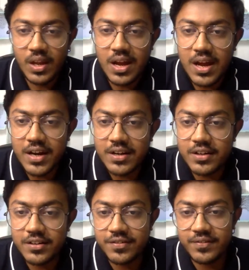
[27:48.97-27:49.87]
And
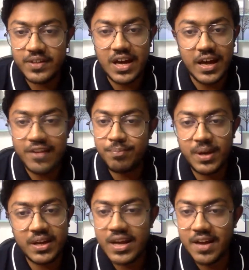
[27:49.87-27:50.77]
yeah,
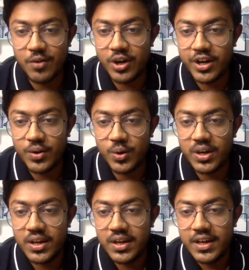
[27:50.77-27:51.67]
FP&A I've already told.
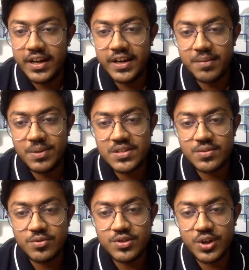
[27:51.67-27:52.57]
Indian B
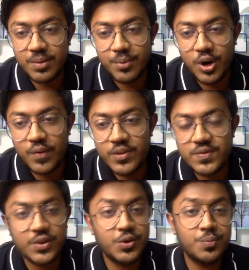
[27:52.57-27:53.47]
schools or abroad, which
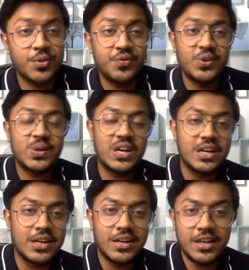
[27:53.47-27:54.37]
one do you
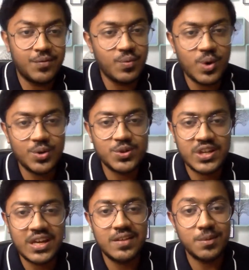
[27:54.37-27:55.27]
prefer? If you want to
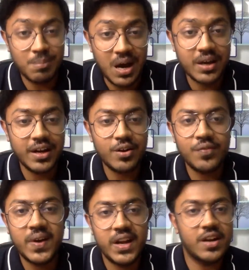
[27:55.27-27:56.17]
stay in the market of
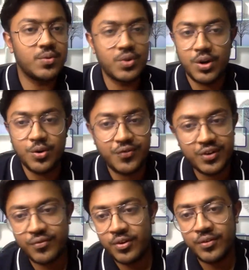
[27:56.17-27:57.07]
India, do not go for
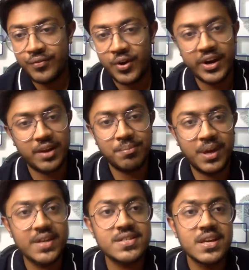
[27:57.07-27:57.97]
foreign
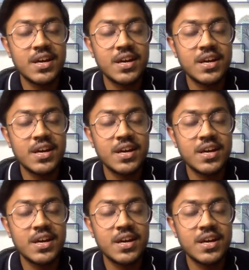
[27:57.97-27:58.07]
MBAs.